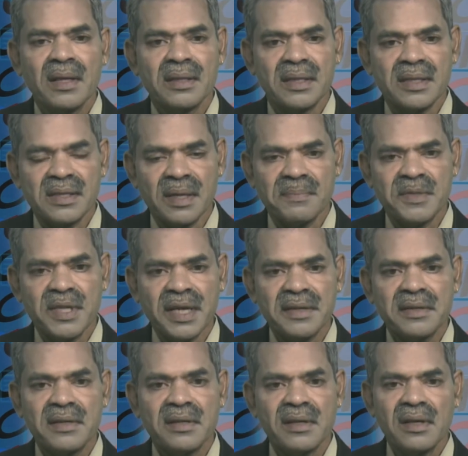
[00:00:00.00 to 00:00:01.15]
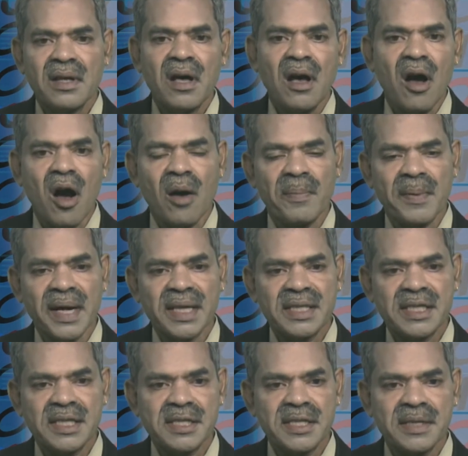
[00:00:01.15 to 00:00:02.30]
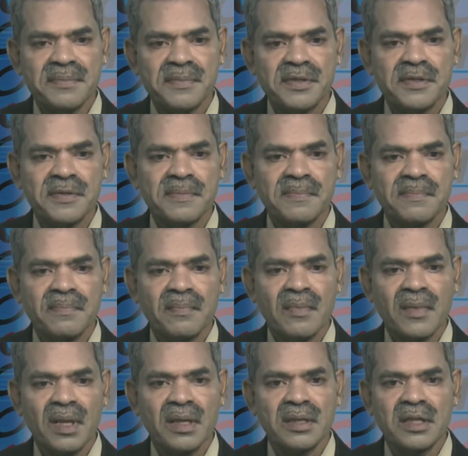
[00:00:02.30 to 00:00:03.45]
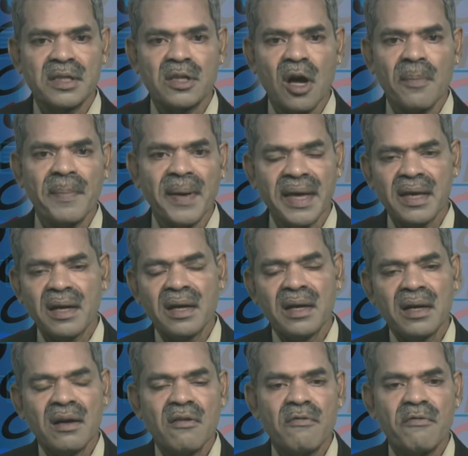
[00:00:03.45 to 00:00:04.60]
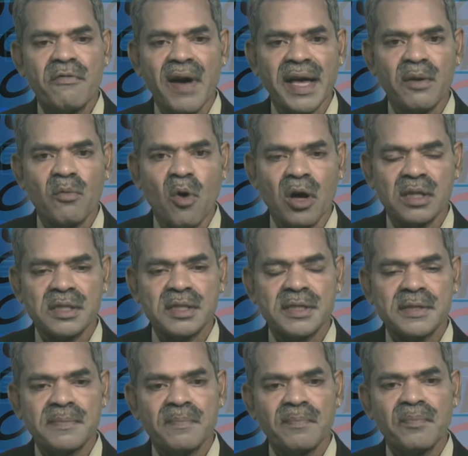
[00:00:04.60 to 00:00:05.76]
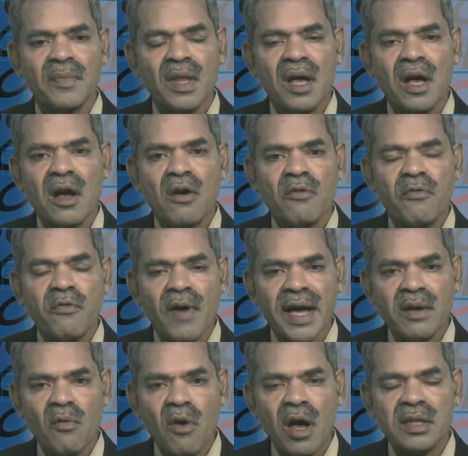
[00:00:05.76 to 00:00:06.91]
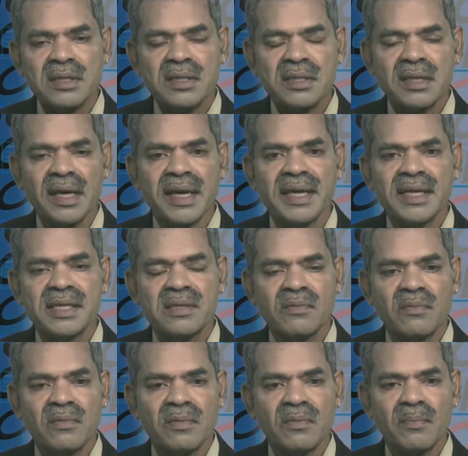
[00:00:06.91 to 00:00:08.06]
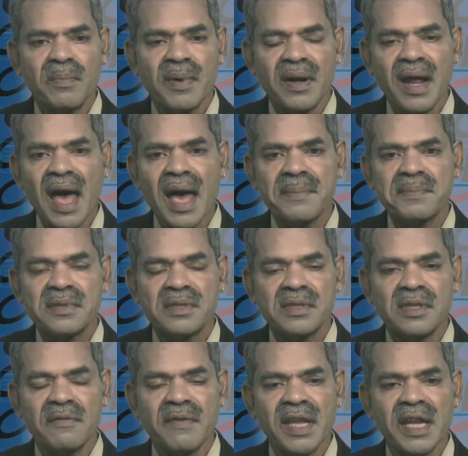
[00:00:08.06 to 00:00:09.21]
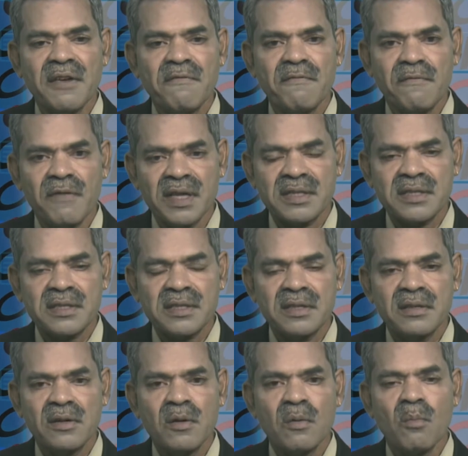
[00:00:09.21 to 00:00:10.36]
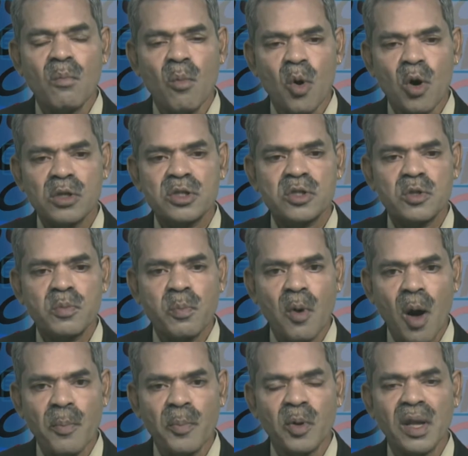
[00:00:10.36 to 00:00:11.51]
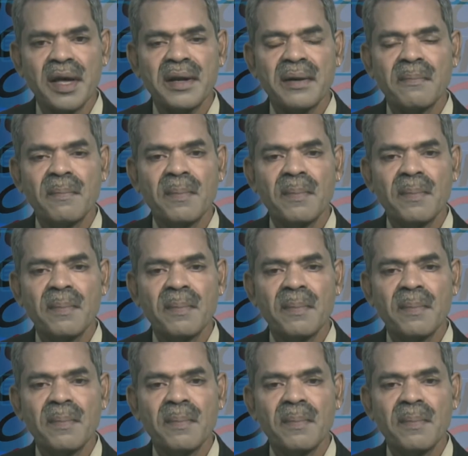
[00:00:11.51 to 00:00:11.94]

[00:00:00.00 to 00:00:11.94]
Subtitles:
The subject operating systems, the topic firewalls. Firewalls is perhaps the very first most popular